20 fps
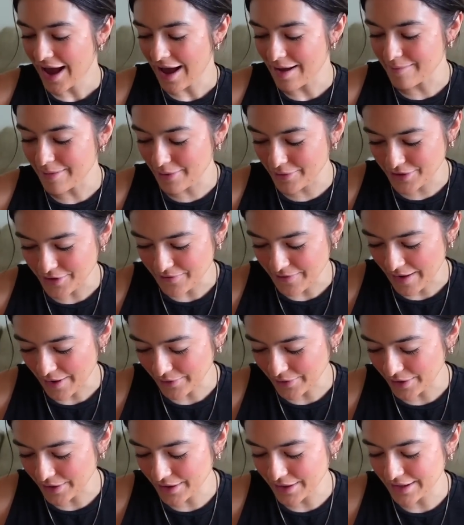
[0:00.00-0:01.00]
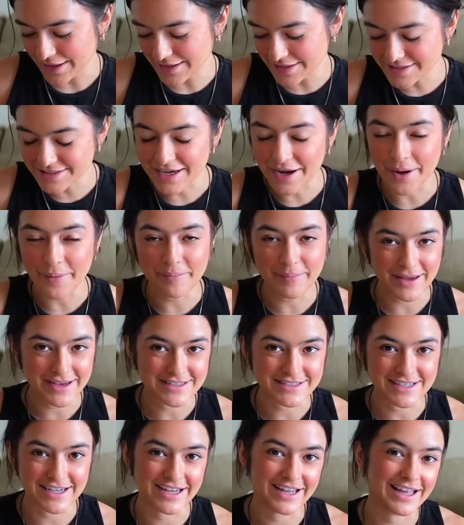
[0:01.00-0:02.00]
I met with the founder. He's
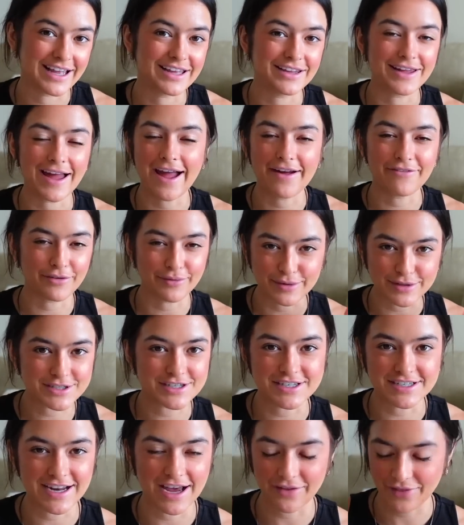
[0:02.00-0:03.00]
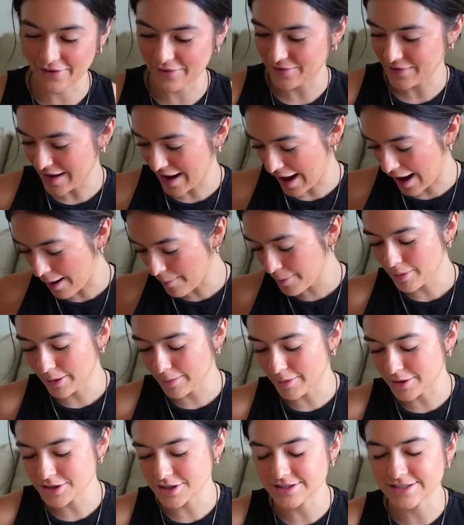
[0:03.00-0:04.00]
amazing. Everyone should download the app. Pretty
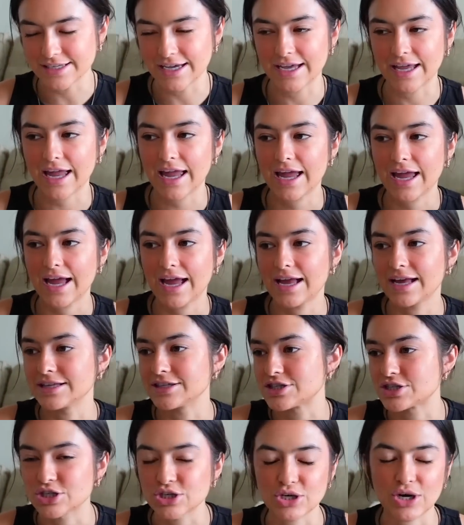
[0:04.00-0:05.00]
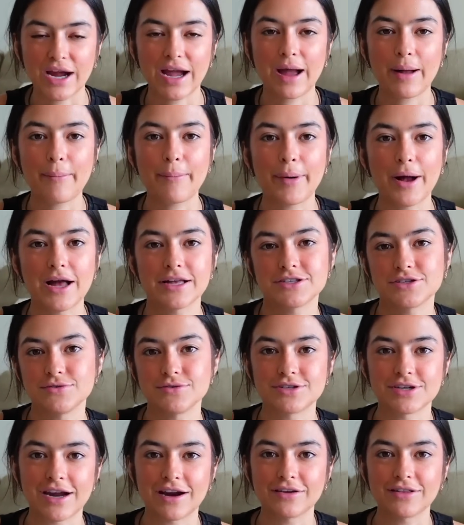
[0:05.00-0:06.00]
much it's like Instagram, but to
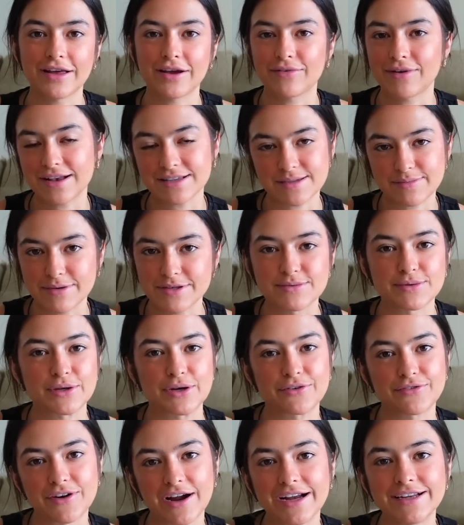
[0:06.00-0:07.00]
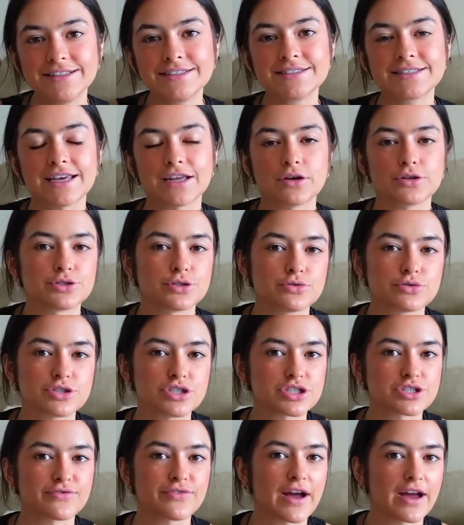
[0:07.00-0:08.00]
share like recipes with your friends and also
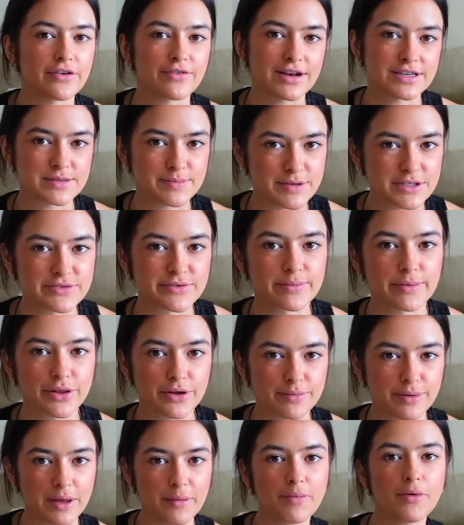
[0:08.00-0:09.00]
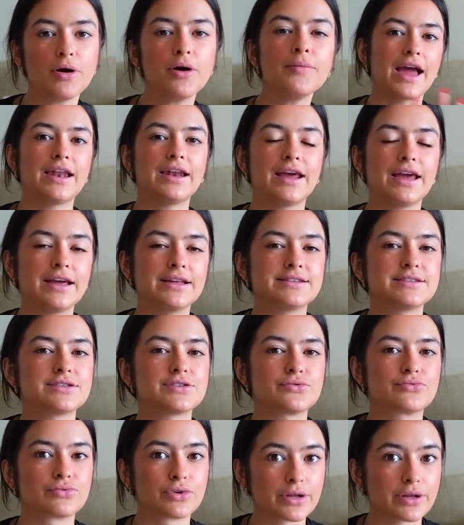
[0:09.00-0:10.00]
just find recipes from other people. And
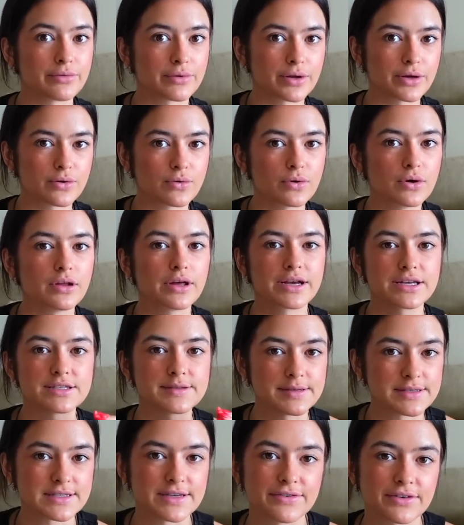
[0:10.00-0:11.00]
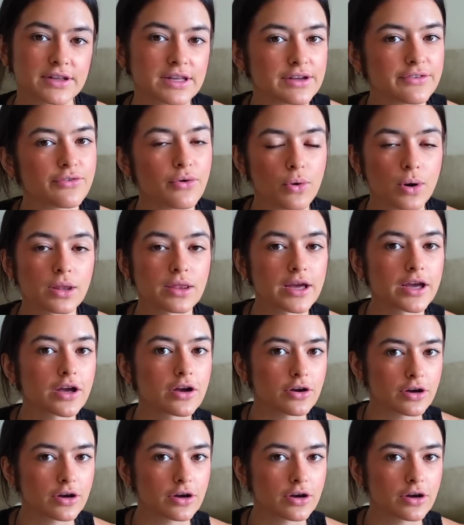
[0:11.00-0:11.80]
it's really, really cool. Like it's specifically for like